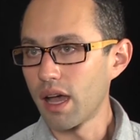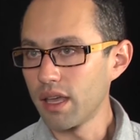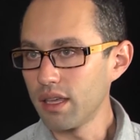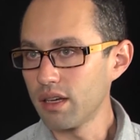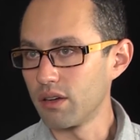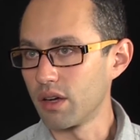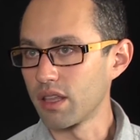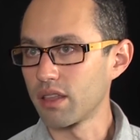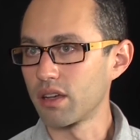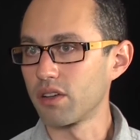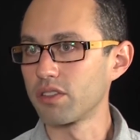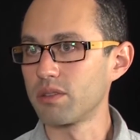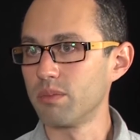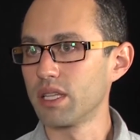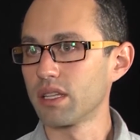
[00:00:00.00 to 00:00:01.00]
You know, I think
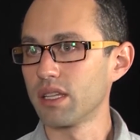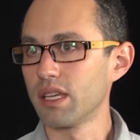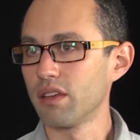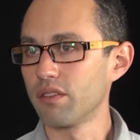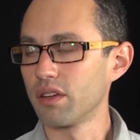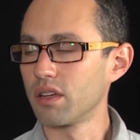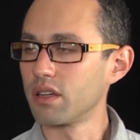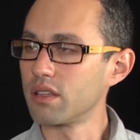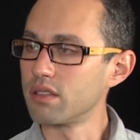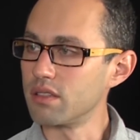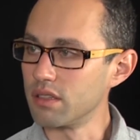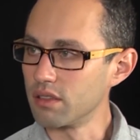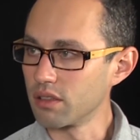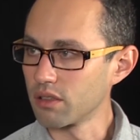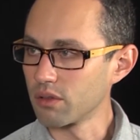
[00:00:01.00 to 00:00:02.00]
ultimately if you're going to
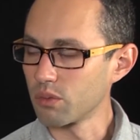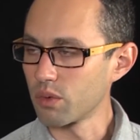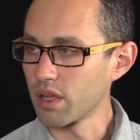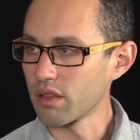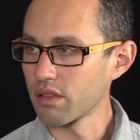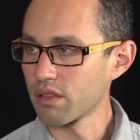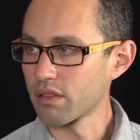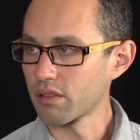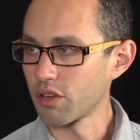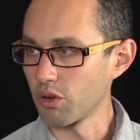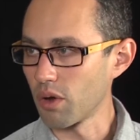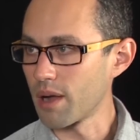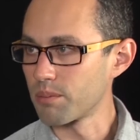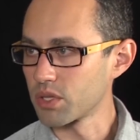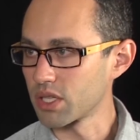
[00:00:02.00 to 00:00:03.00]
deal with
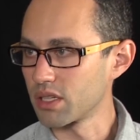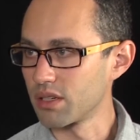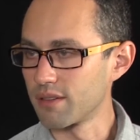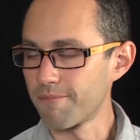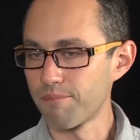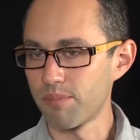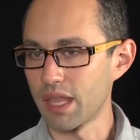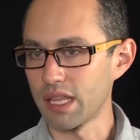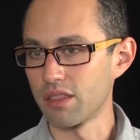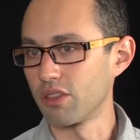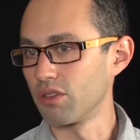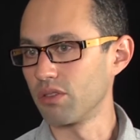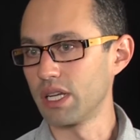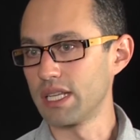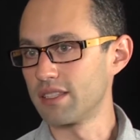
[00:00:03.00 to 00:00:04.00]
corruption, that
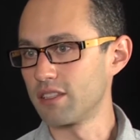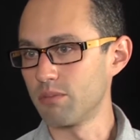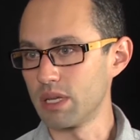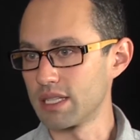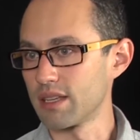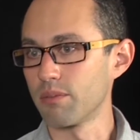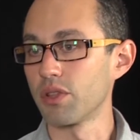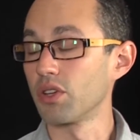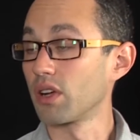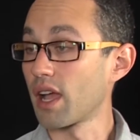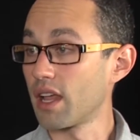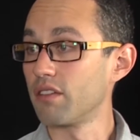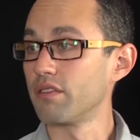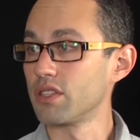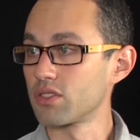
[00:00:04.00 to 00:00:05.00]
there needs to be some other
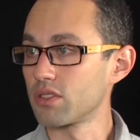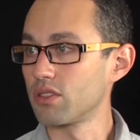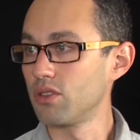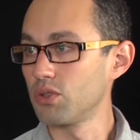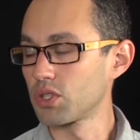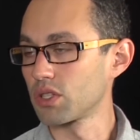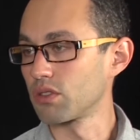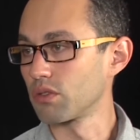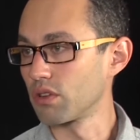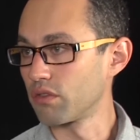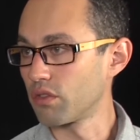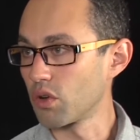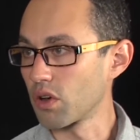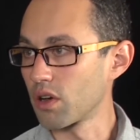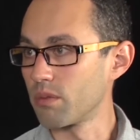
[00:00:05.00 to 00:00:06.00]
kind of institutional
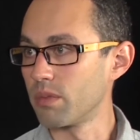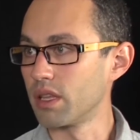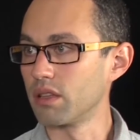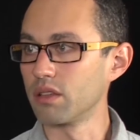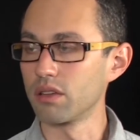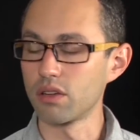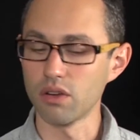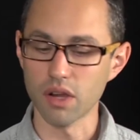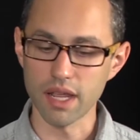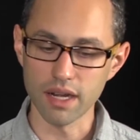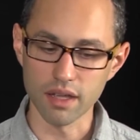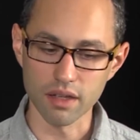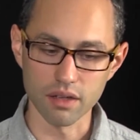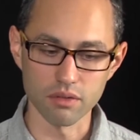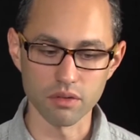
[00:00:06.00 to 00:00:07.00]
reform and
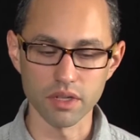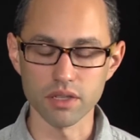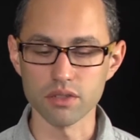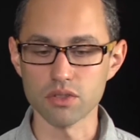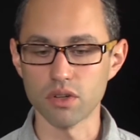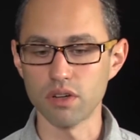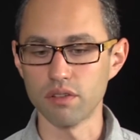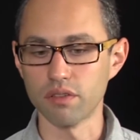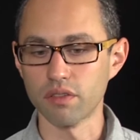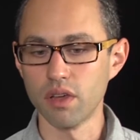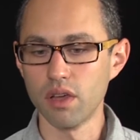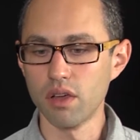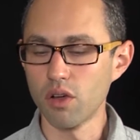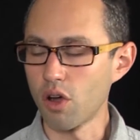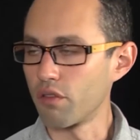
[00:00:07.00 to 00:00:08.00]
creating real sort of
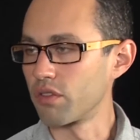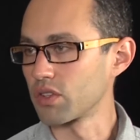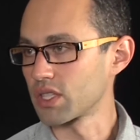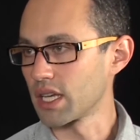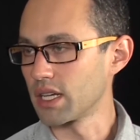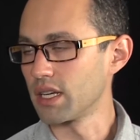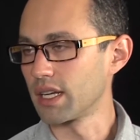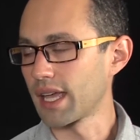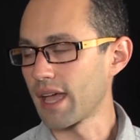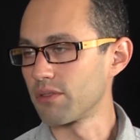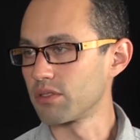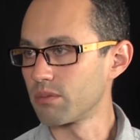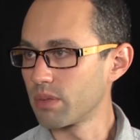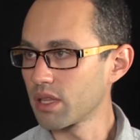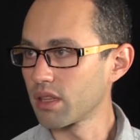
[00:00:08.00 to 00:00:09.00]
oversight and
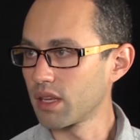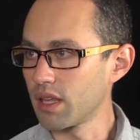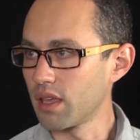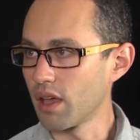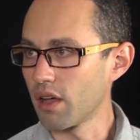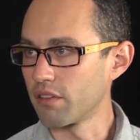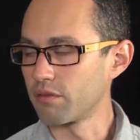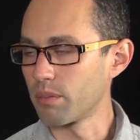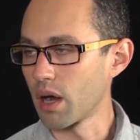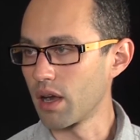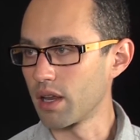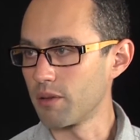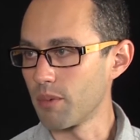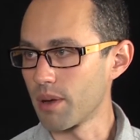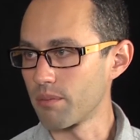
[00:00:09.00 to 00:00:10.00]
accountability of
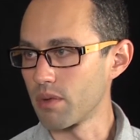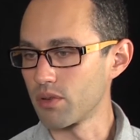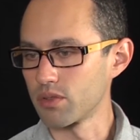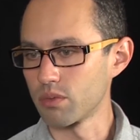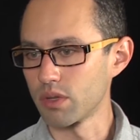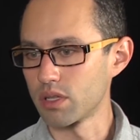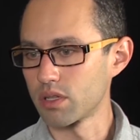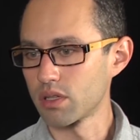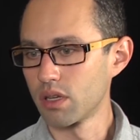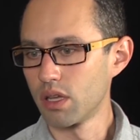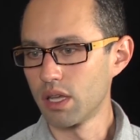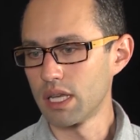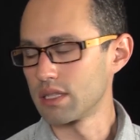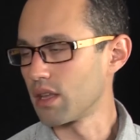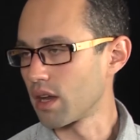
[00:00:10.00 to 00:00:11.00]
party members, which
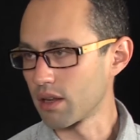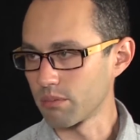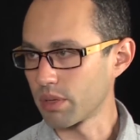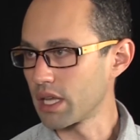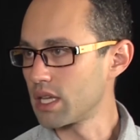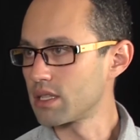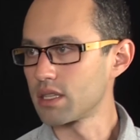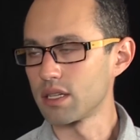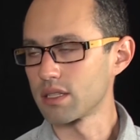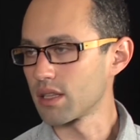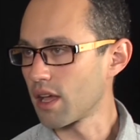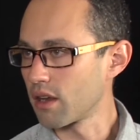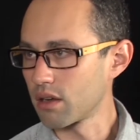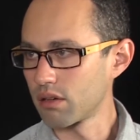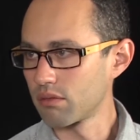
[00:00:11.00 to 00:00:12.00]
is not in place and is
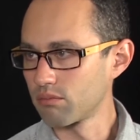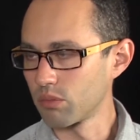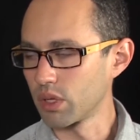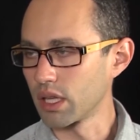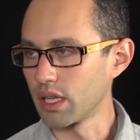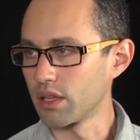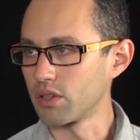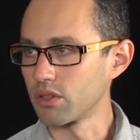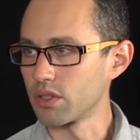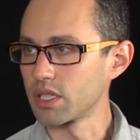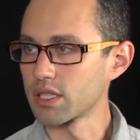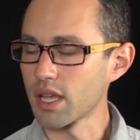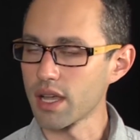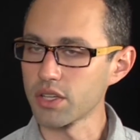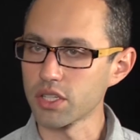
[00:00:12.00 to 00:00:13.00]
not really under
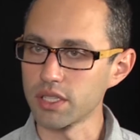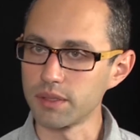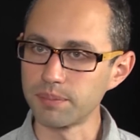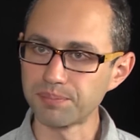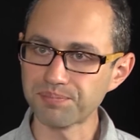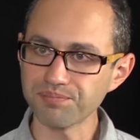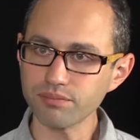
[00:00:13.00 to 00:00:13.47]
discussion